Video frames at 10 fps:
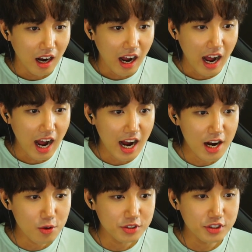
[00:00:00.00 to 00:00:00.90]

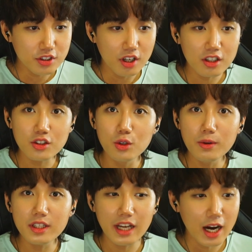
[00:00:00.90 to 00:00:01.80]
How is the dog
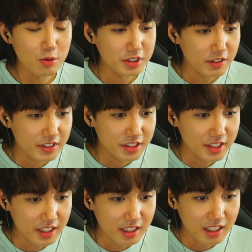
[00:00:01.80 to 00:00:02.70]
doing that? How is he even
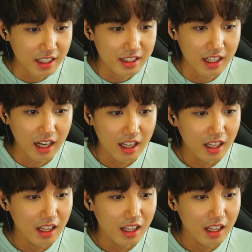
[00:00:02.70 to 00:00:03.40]
sitting like that?